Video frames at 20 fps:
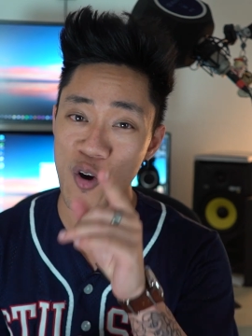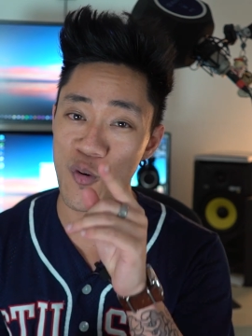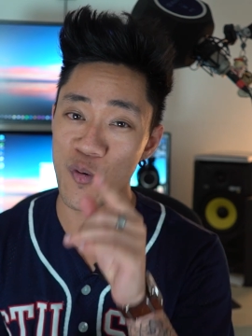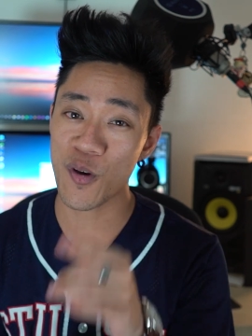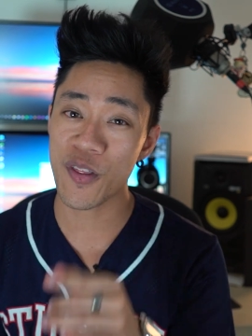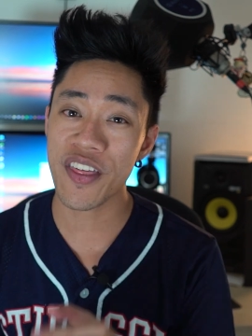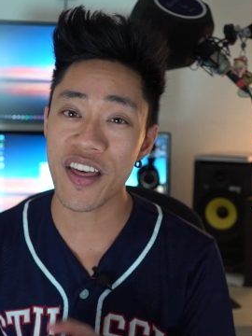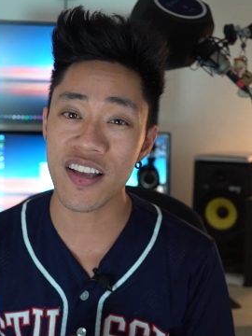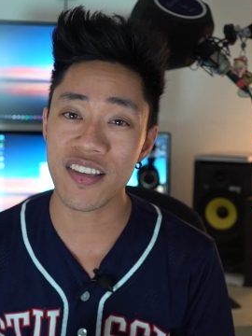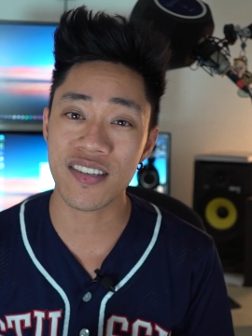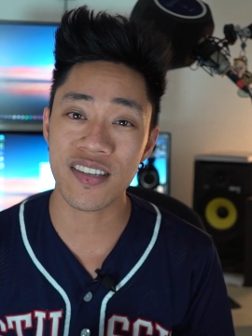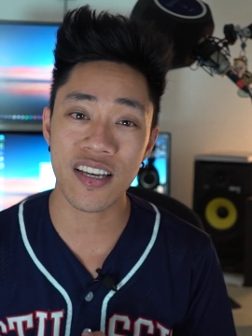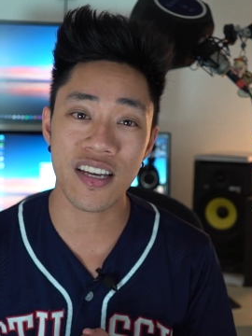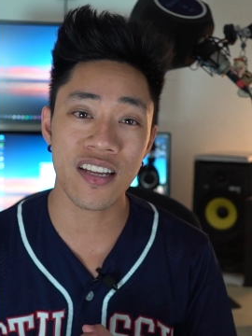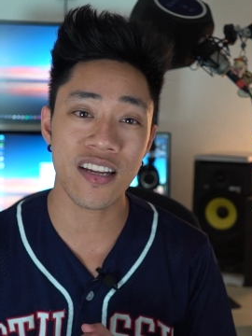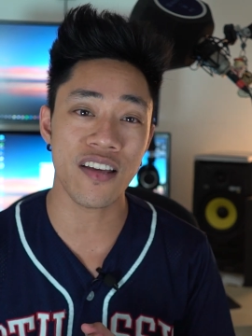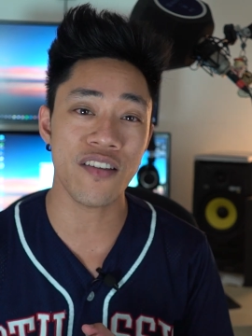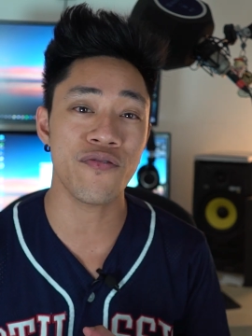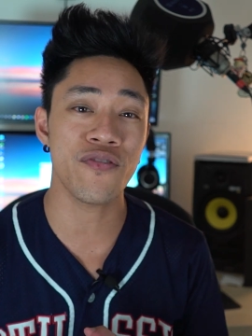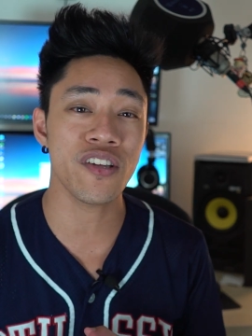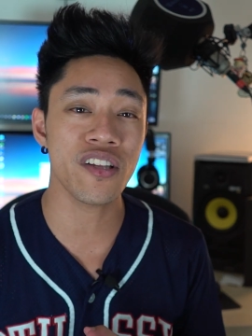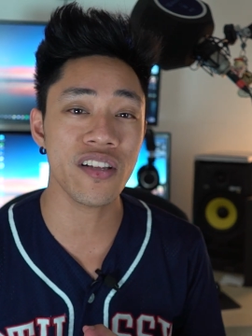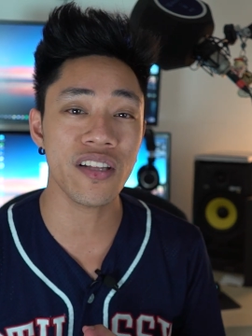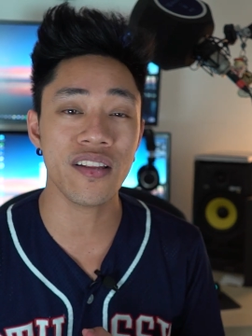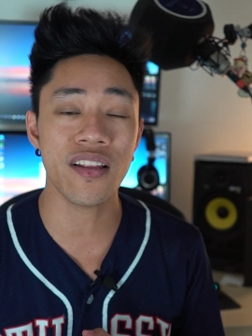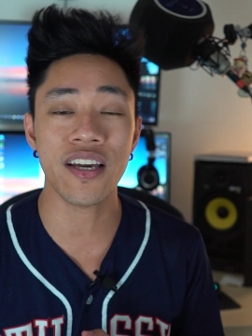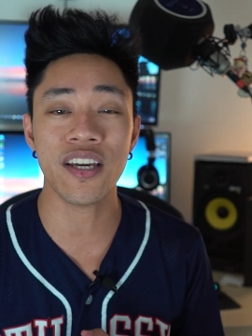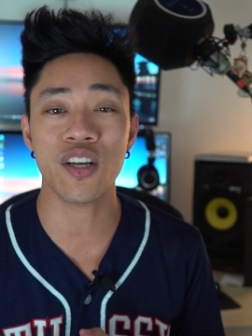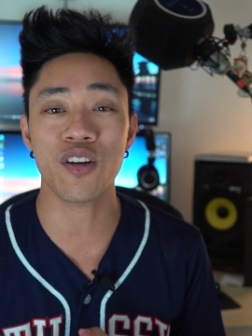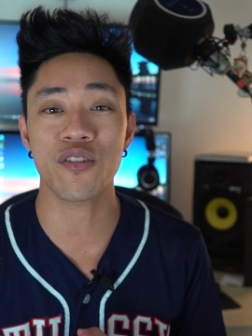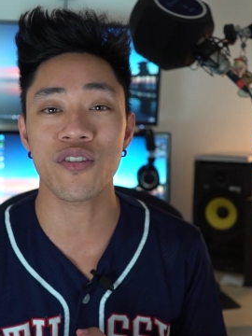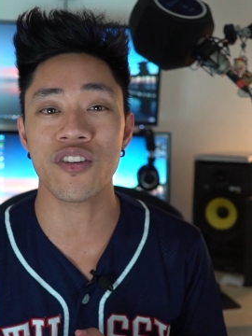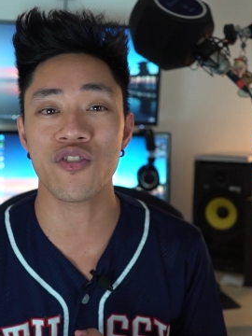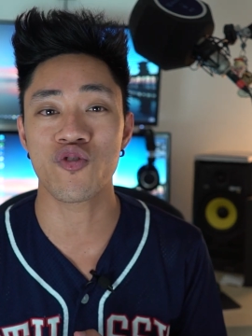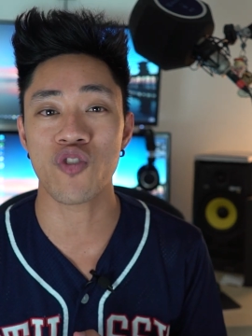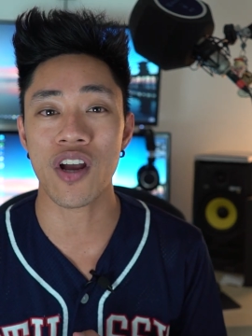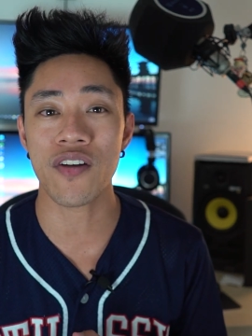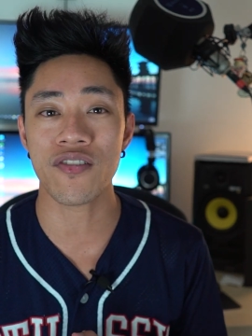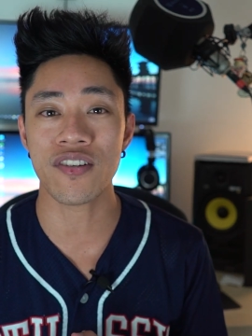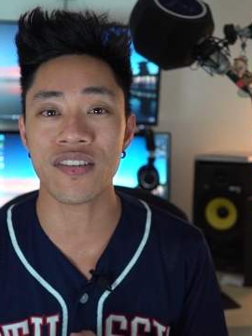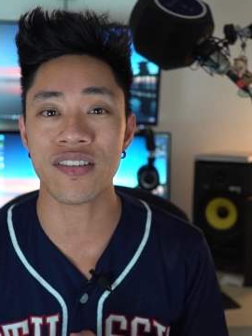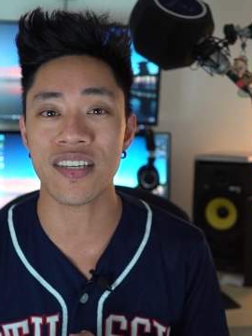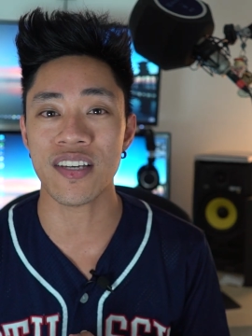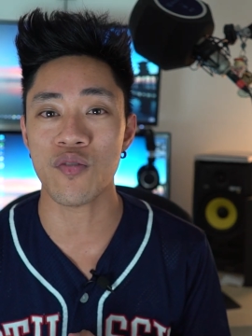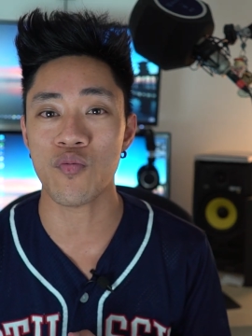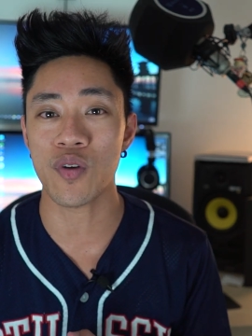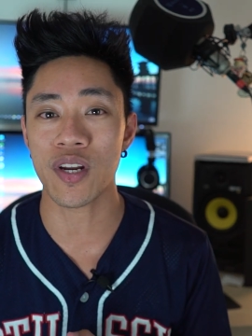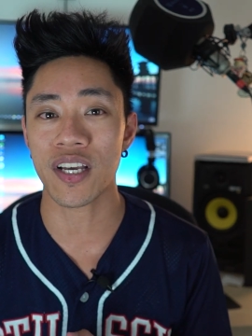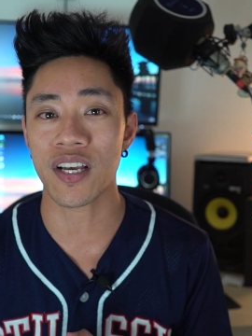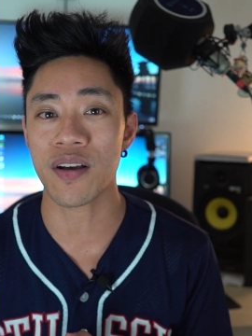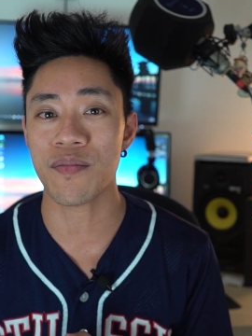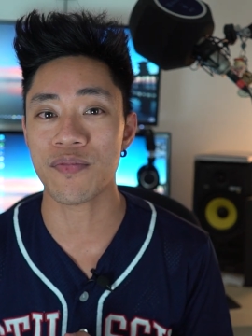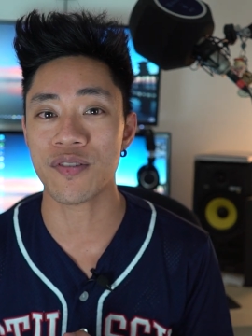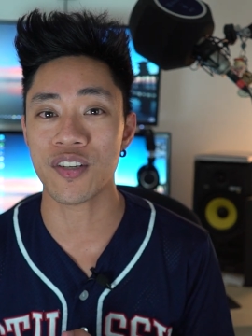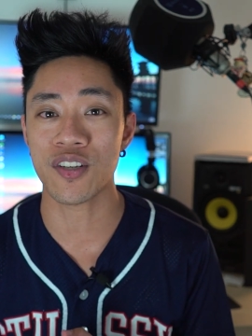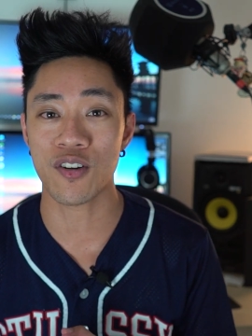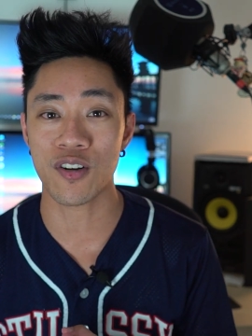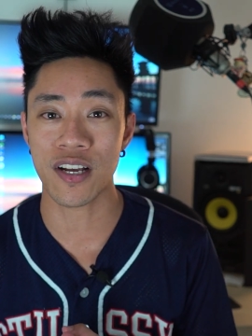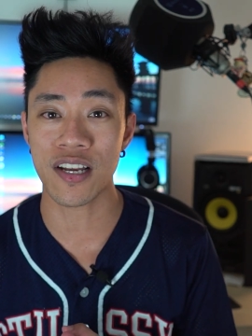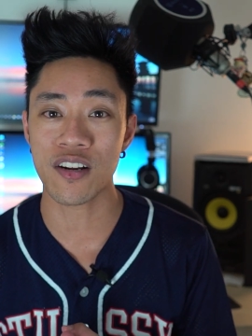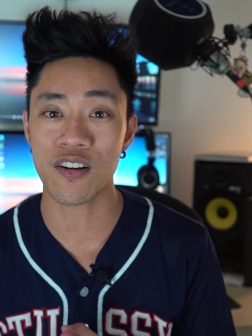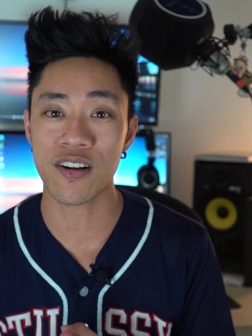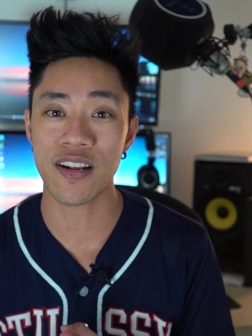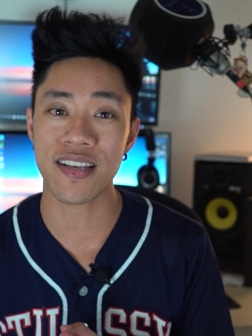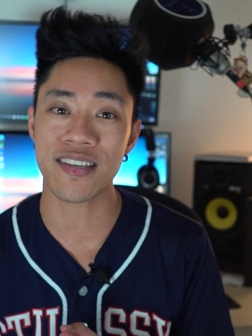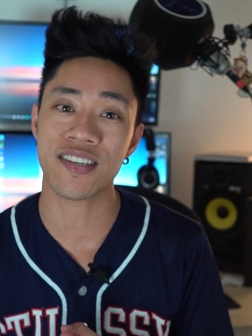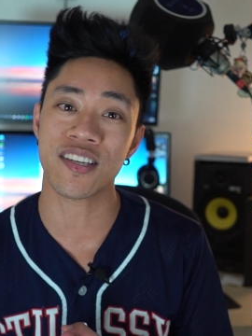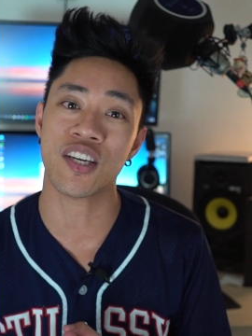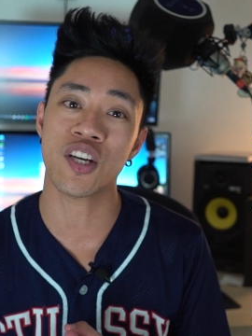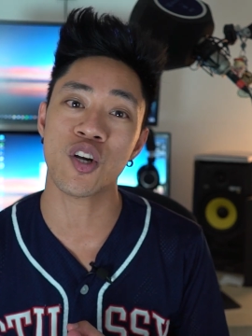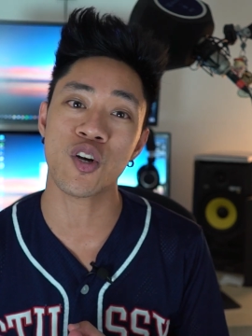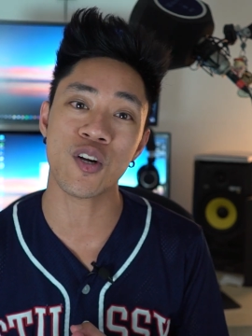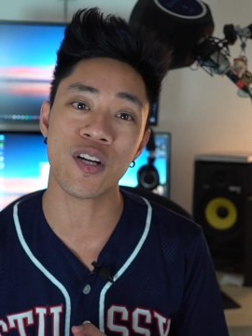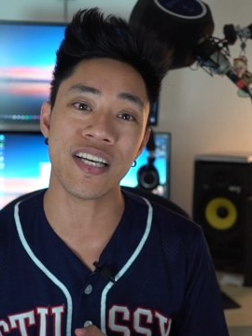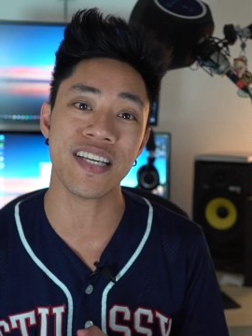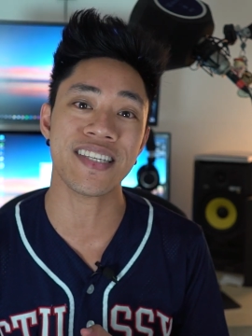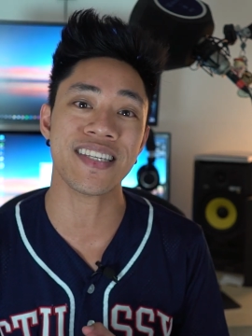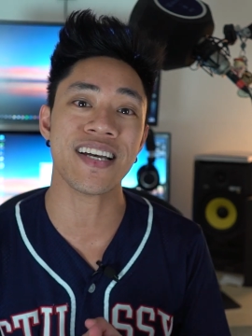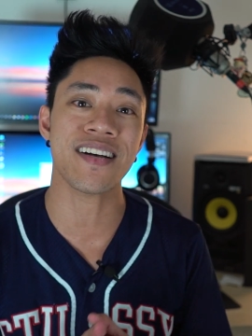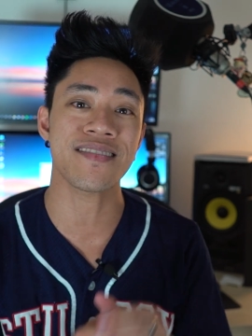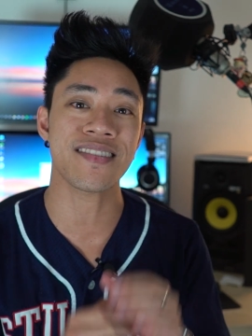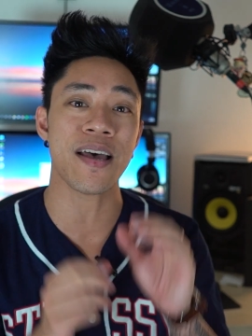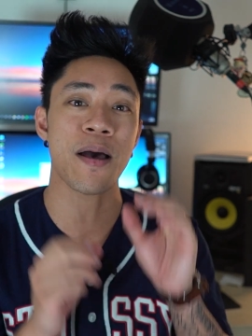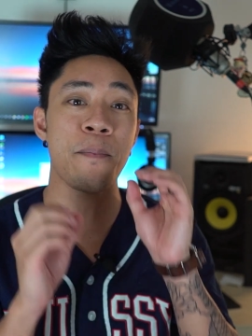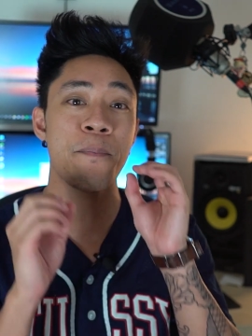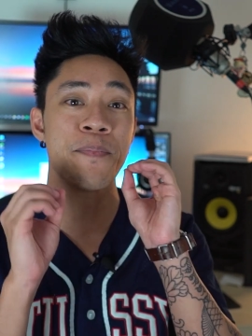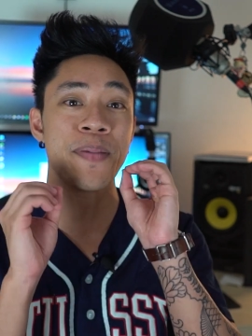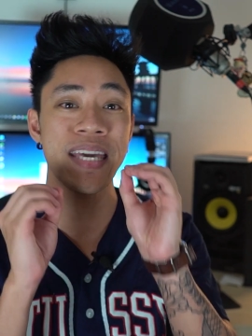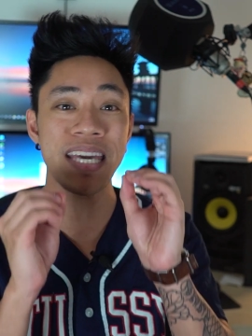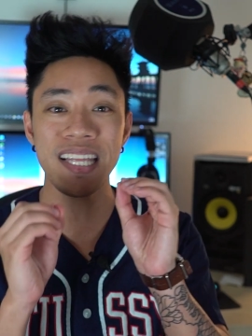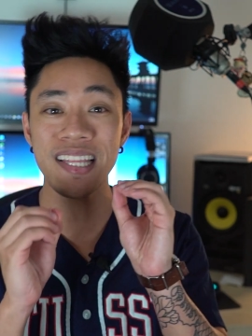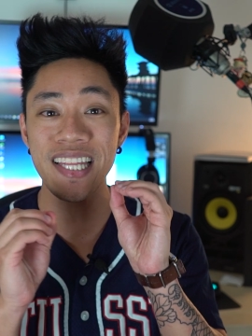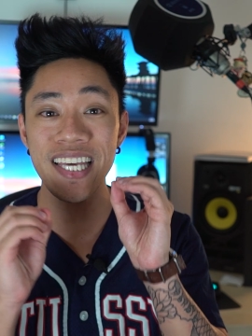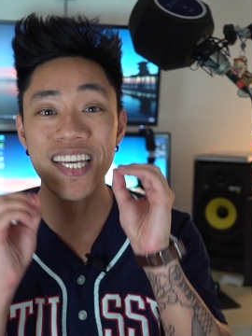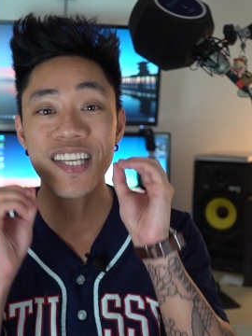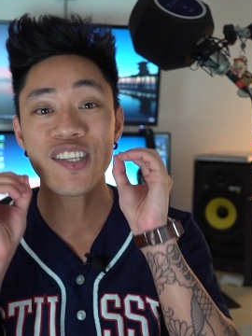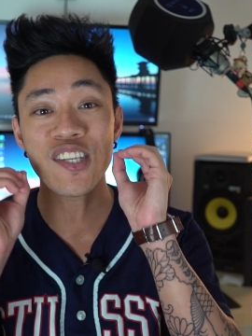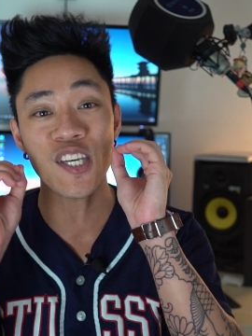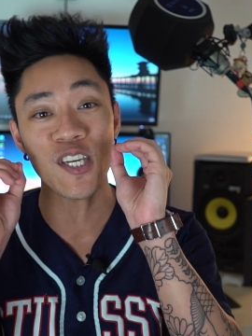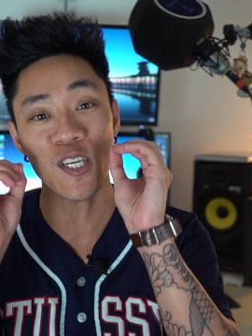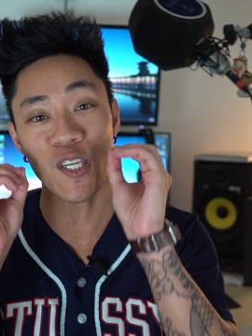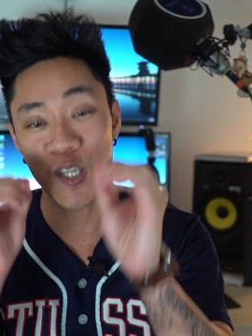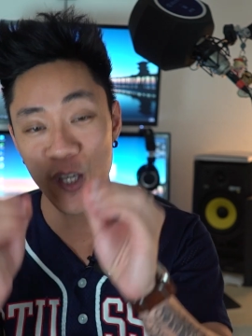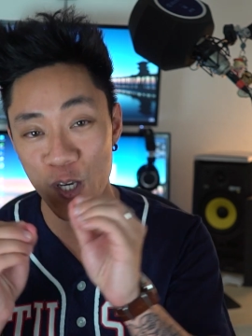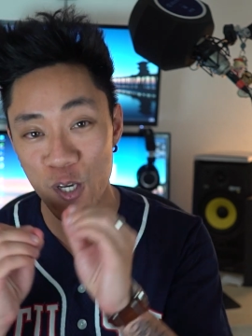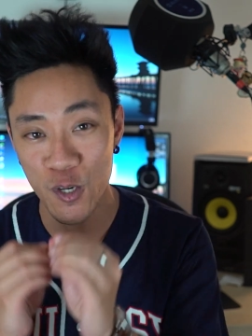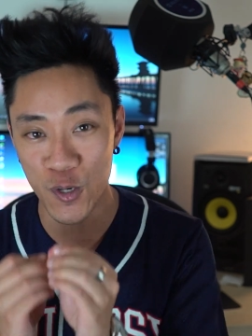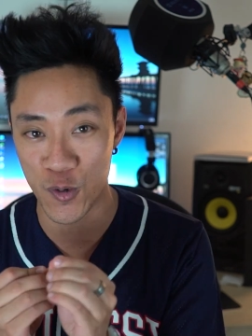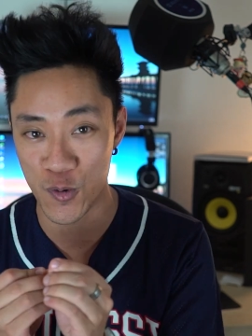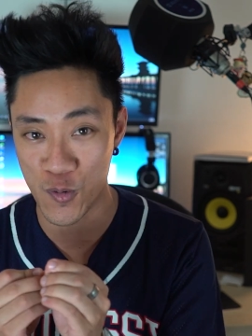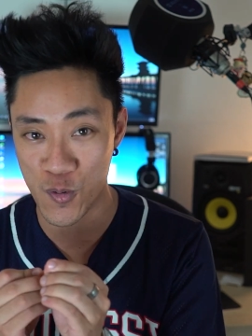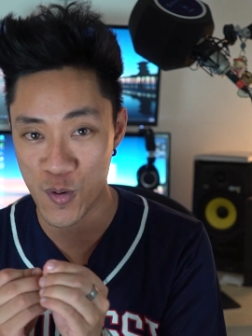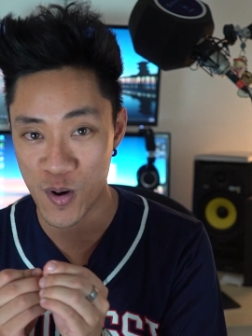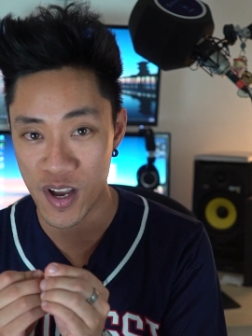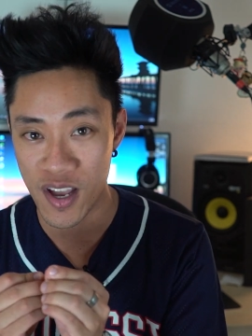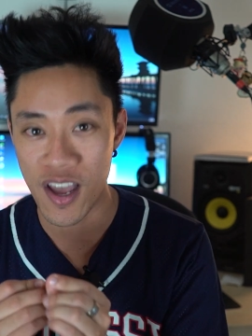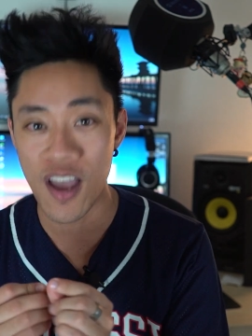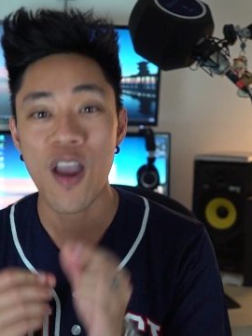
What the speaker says: With that said, if feeling like you're in the driver's seat when it comes to your internet security sounds appealing to you,